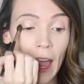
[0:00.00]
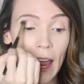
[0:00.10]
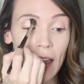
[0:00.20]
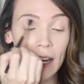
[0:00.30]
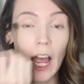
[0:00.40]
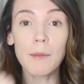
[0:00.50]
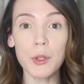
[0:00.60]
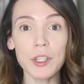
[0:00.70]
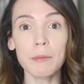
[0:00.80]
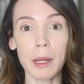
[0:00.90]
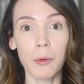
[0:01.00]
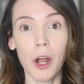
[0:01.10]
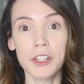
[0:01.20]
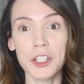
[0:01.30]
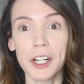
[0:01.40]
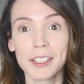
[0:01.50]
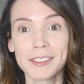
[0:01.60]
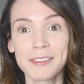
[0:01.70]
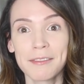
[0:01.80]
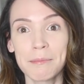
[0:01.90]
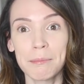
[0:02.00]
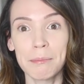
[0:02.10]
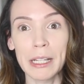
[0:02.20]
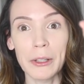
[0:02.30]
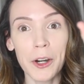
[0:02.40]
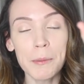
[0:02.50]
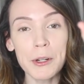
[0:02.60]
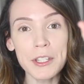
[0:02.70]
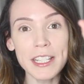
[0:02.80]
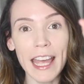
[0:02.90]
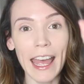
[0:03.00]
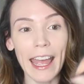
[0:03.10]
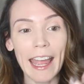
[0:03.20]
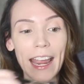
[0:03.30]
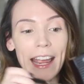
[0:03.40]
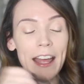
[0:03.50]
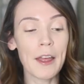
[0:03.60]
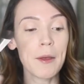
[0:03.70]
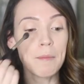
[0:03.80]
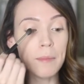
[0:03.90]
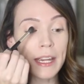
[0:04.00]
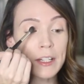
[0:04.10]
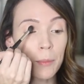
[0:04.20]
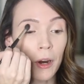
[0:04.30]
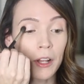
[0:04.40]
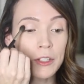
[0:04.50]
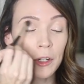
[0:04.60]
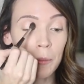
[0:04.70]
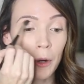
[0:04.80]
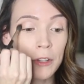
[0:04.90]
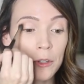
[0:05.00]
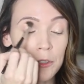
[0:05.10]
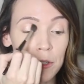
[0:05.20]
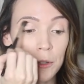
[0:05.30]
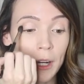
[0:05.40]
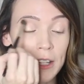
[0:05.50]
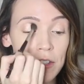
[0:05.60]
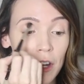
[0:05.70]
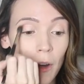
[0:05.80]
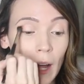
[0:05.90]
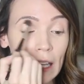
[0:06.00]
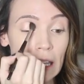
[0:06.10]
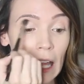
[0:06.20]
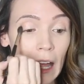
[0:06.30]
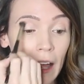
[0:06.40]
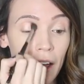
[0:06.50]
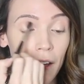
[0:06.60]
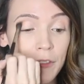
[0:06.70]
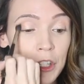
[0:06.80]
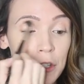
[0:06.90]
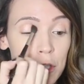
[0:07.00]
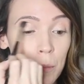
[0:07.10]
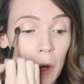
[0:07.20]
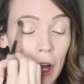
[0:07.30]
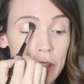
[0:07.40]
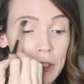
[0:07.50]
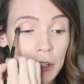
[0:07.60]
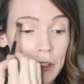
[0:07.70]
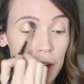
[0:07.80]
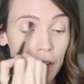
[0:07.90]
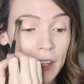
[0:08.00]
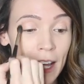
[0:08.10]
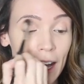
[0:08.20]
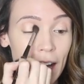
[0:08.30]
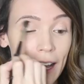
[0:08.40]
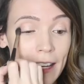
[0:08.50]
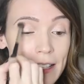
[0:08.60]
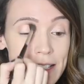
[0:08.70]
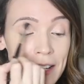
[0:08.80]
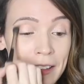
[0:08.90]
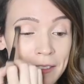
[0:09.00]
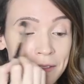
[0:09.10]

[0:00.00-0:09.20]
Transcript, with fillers: And I'm using my bronzer, my Laura Mercier Baked Bronzer and Bronzo two. You guys know I love to use bronzers on the eyes.